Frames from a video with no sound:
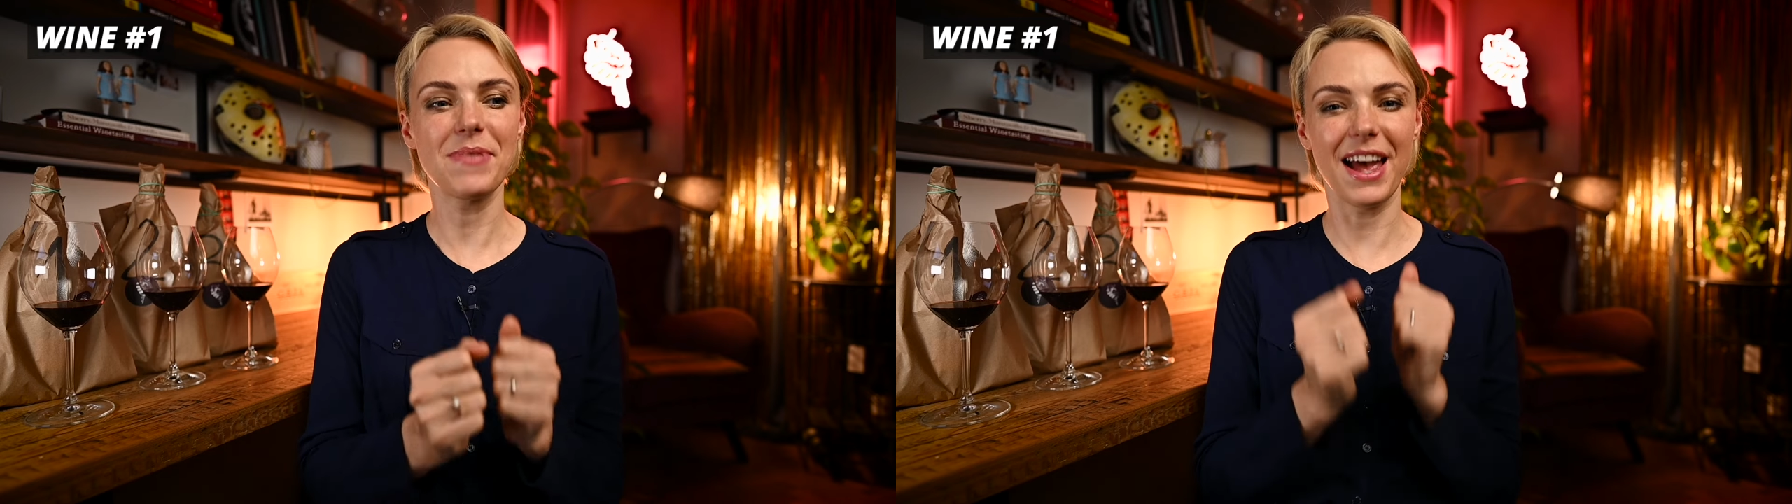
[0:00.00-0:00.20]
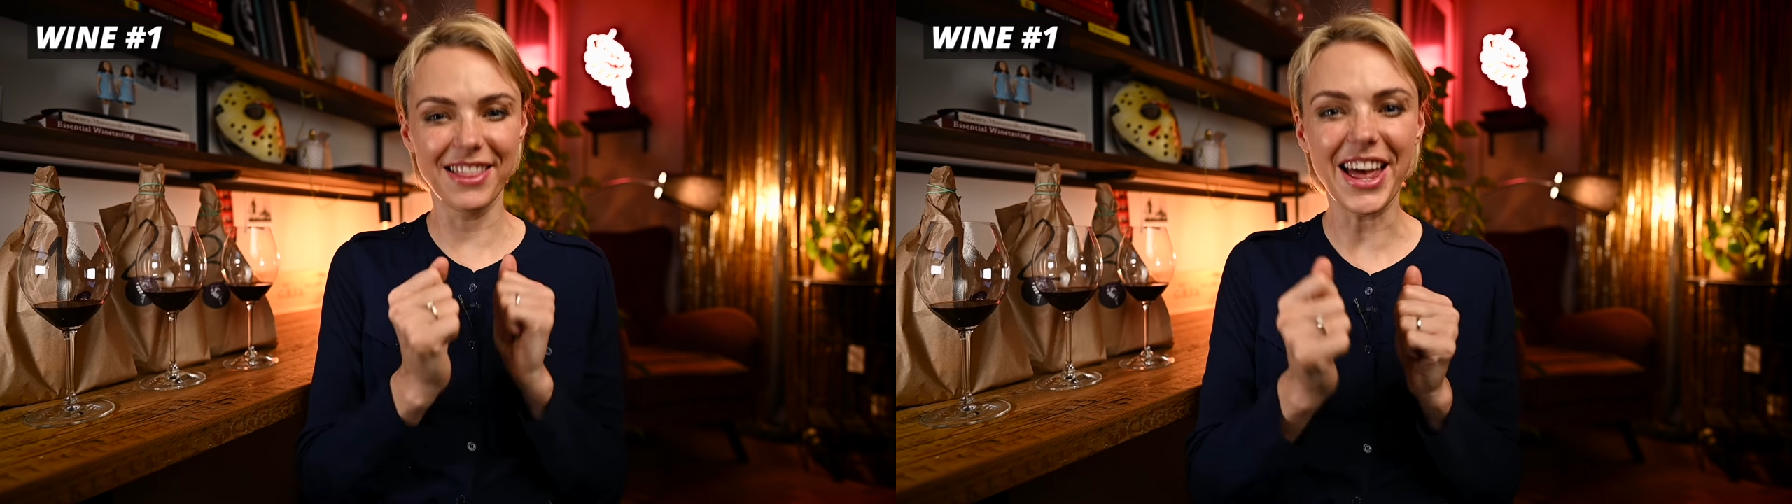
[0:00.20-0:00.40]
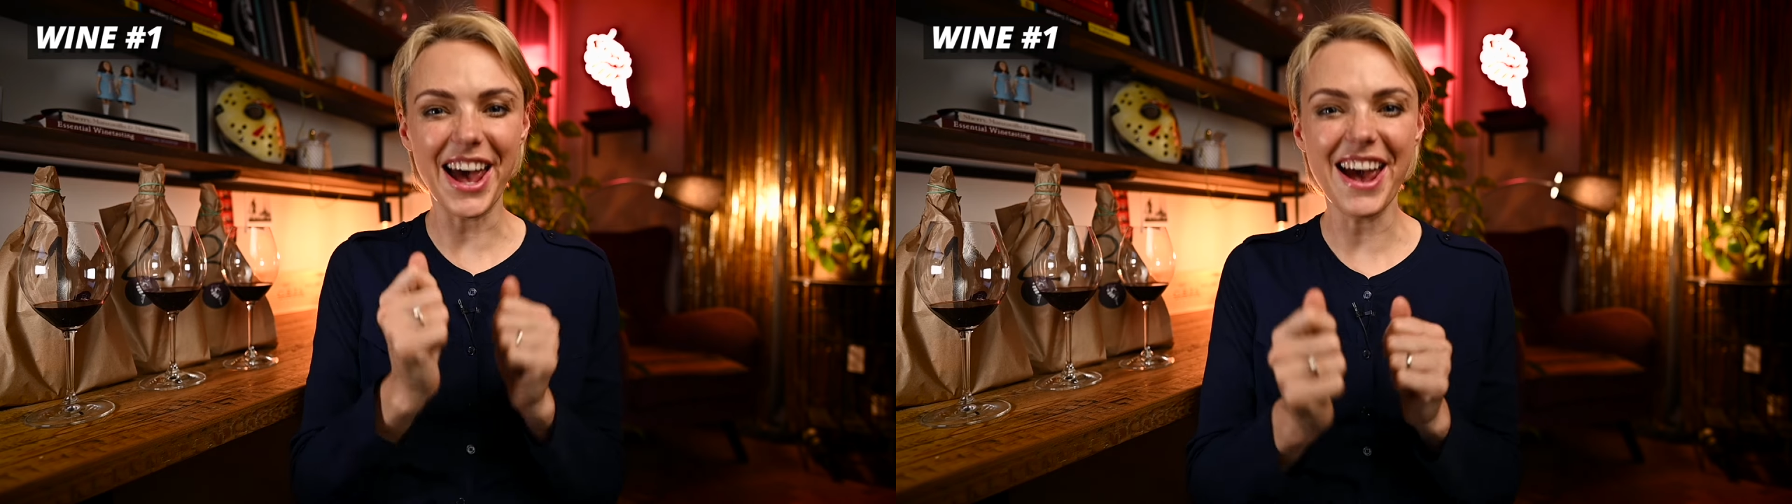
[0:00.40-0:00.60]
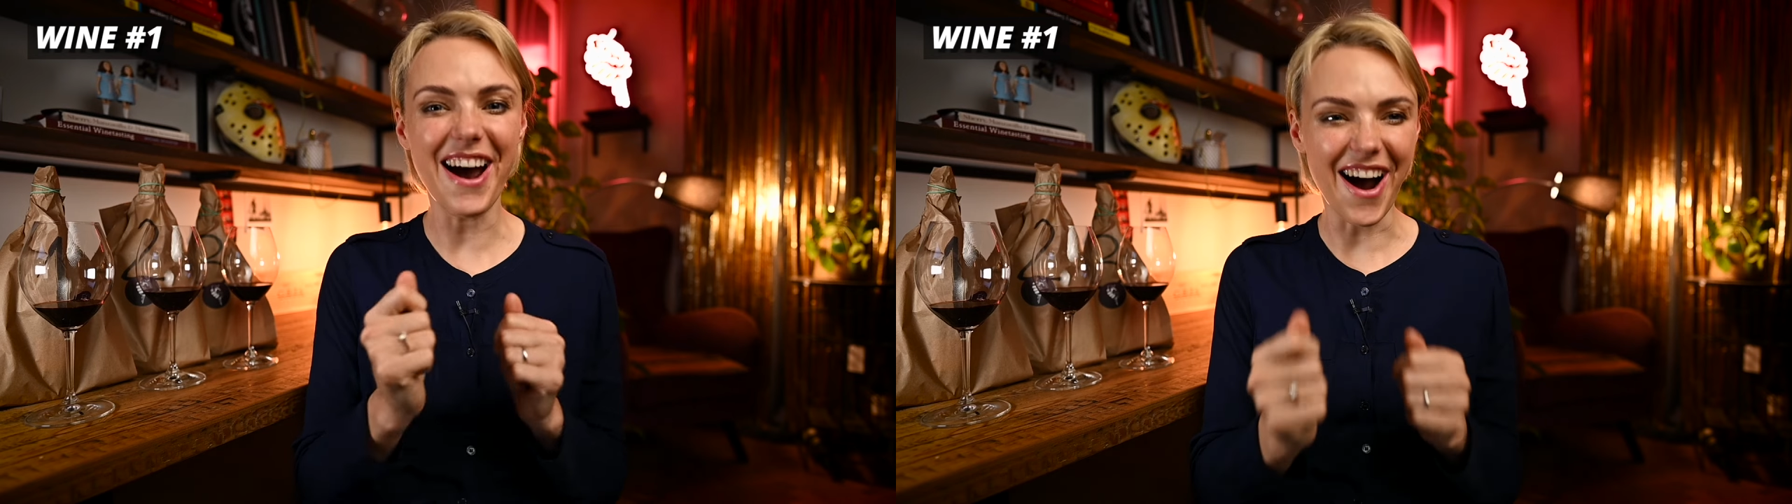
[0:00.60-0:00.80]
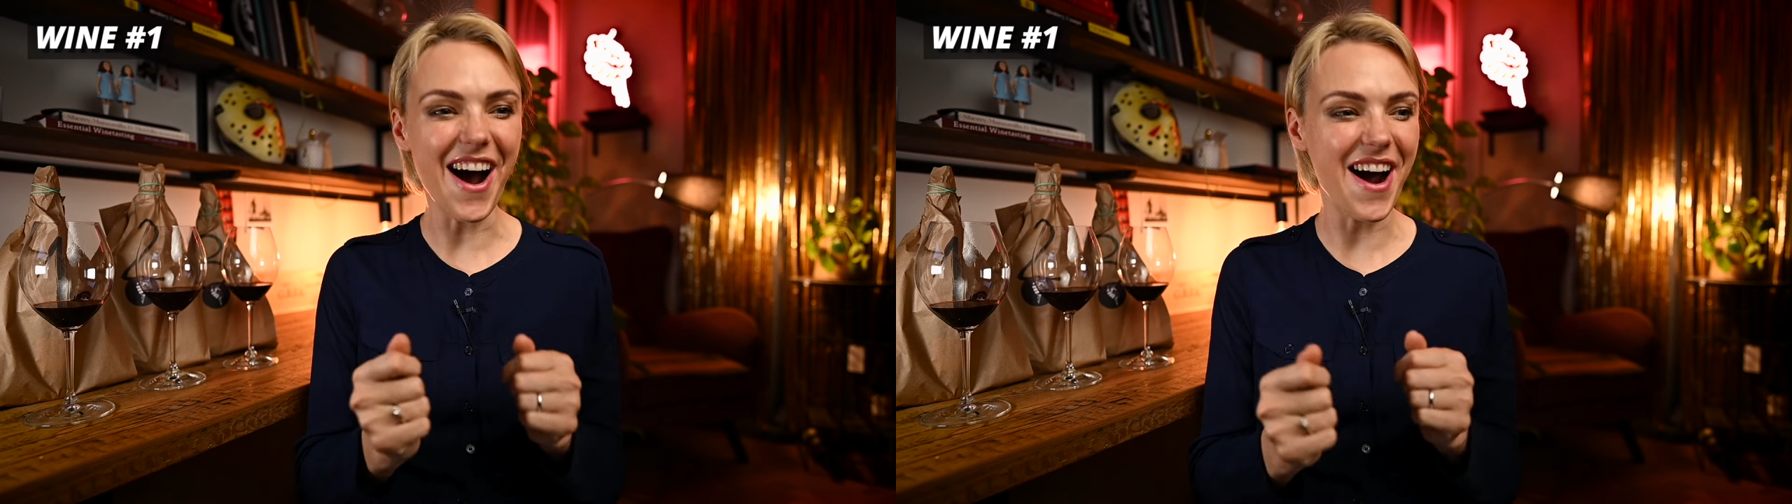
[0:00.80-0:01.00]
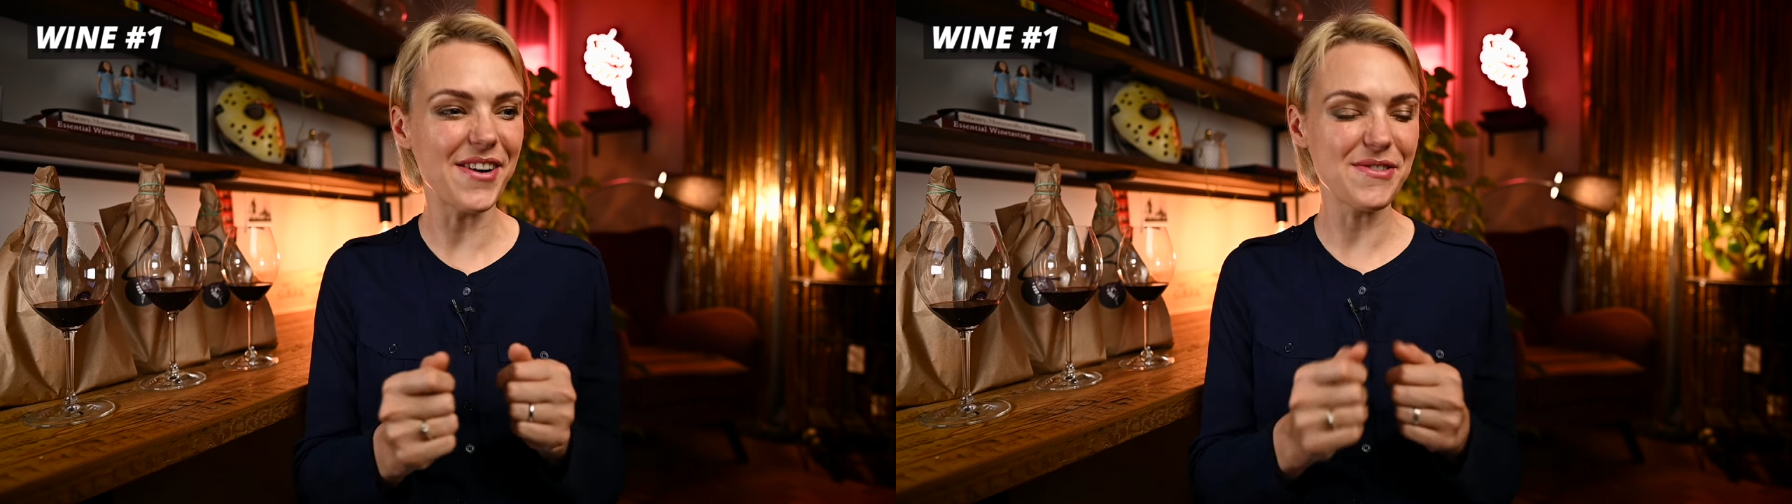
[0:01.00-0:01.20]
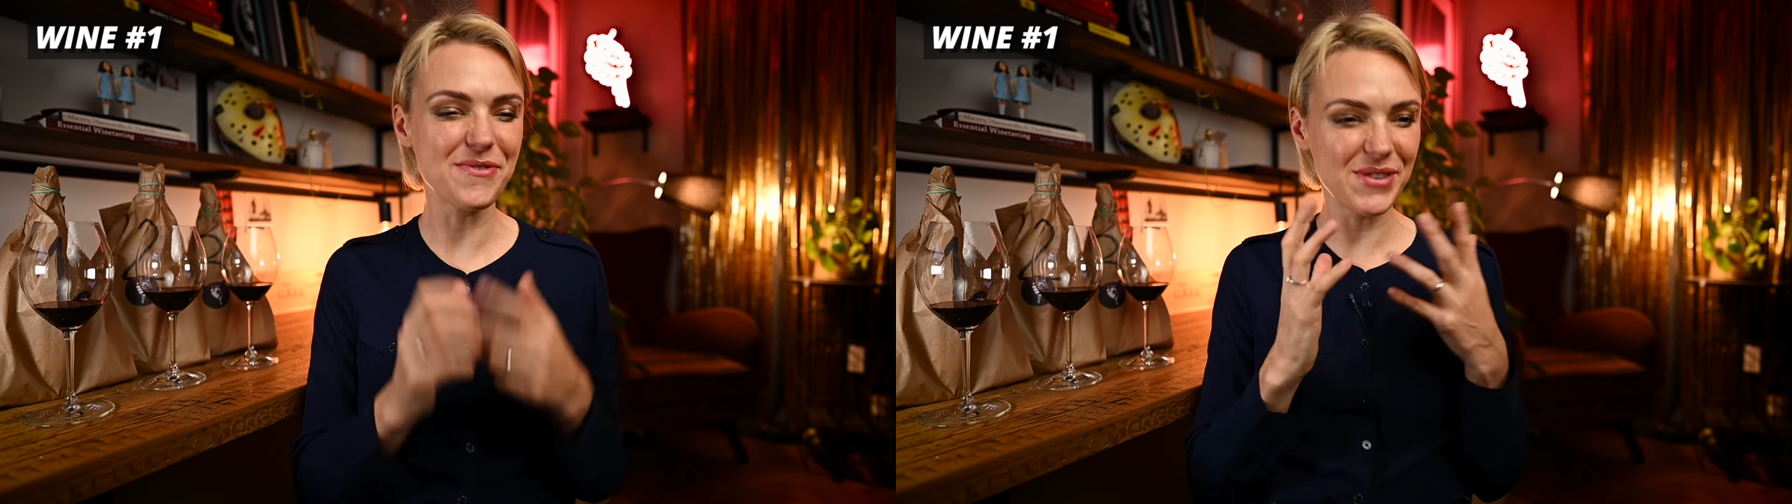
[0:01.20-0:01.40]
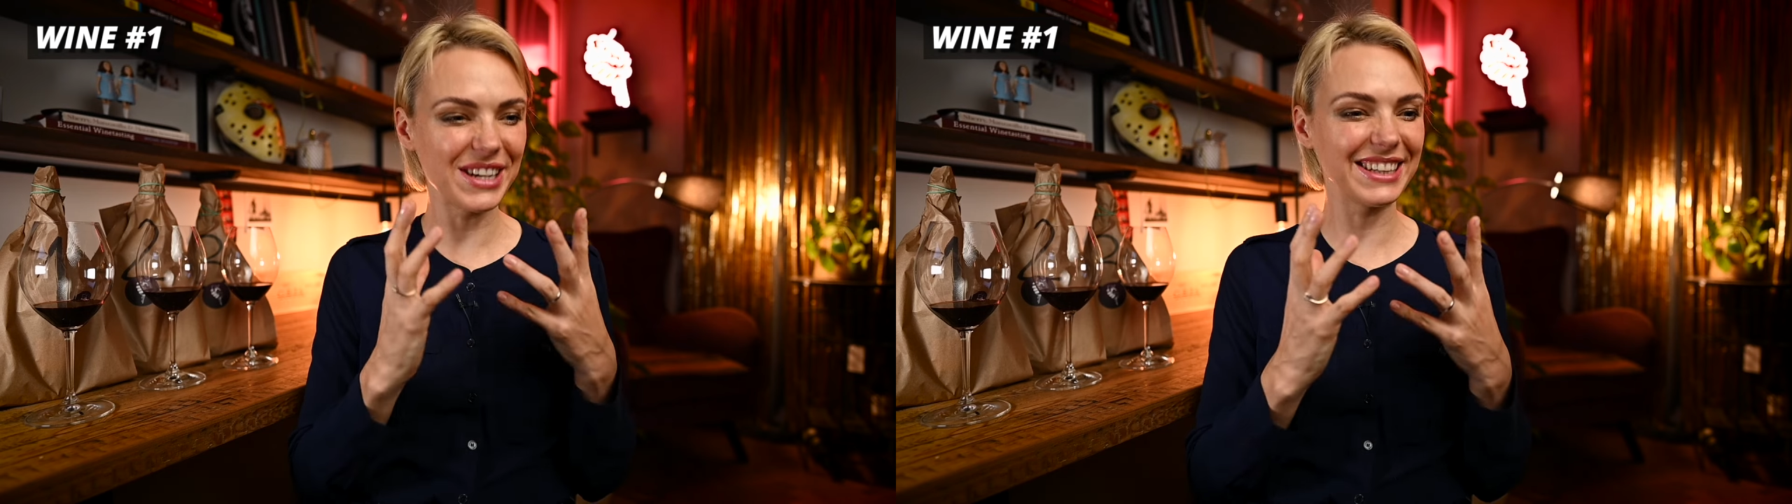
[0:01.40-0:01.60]
and they are
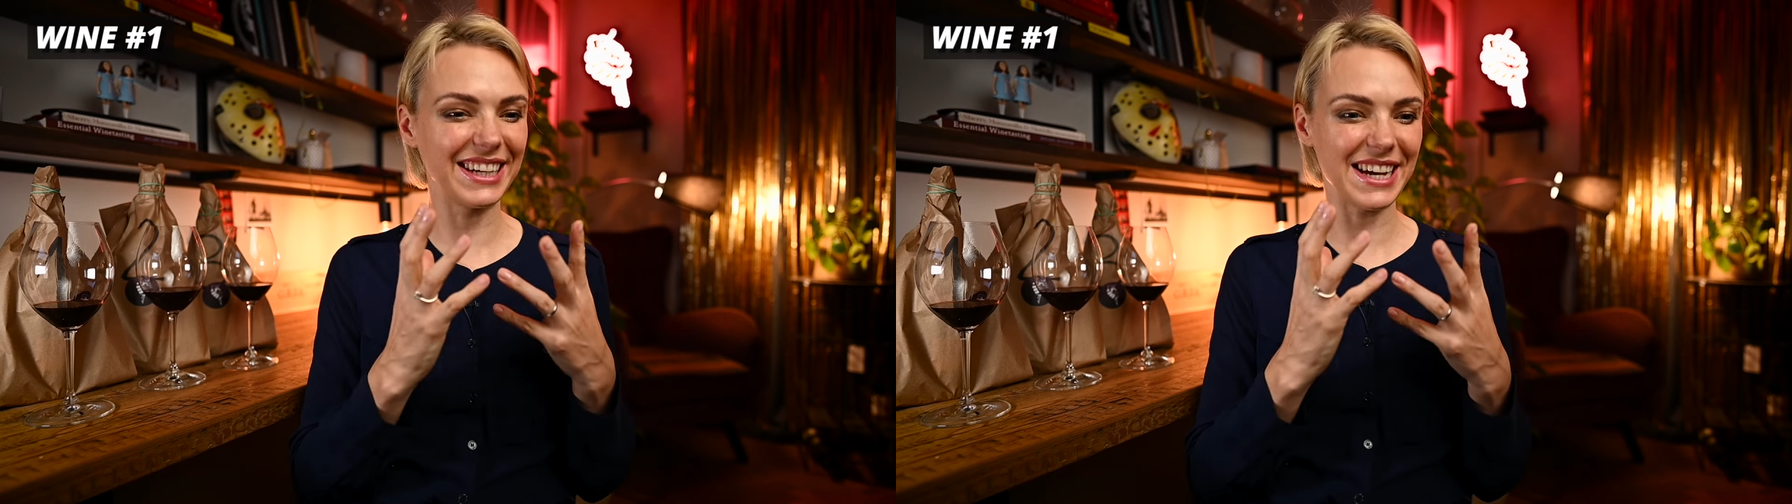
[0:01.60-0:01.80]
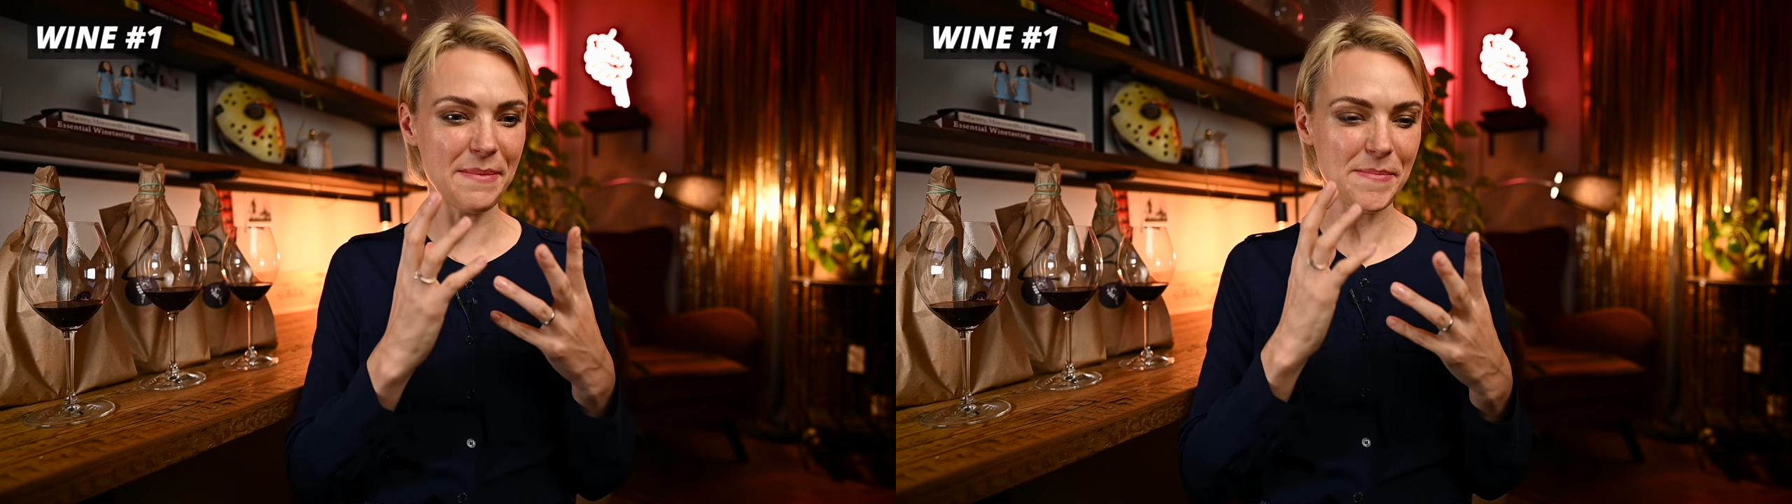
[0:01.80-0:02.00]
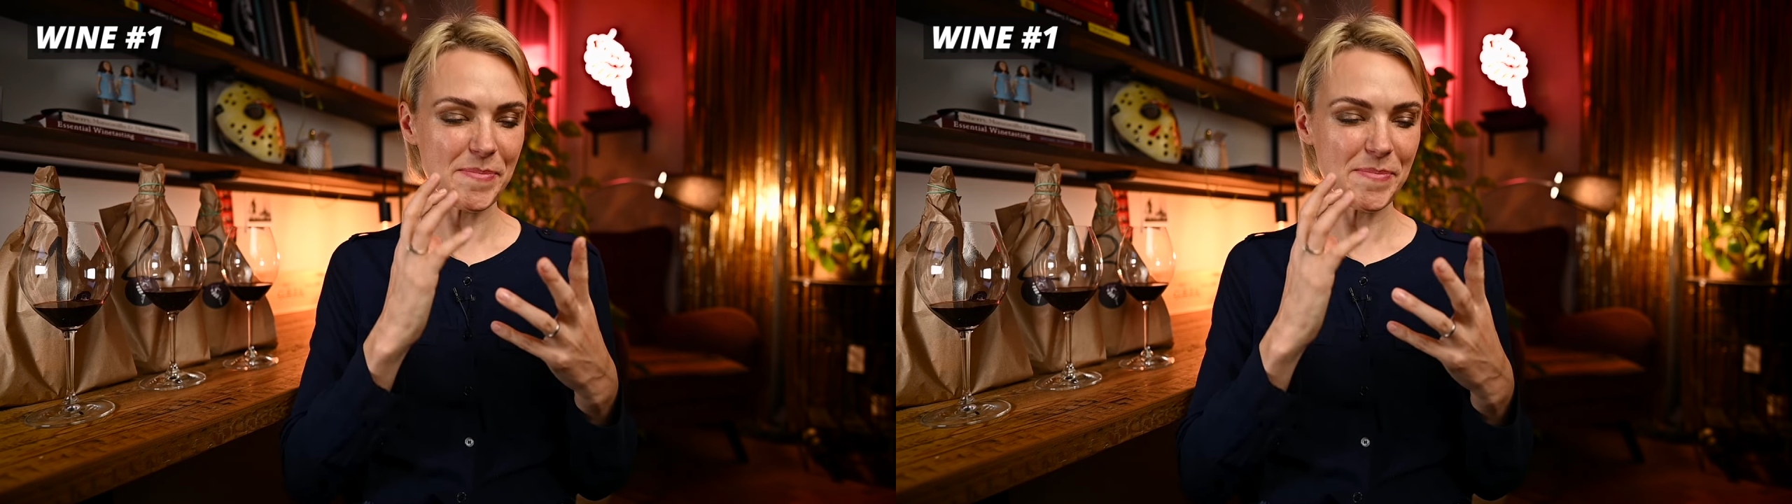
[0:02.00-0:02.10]
really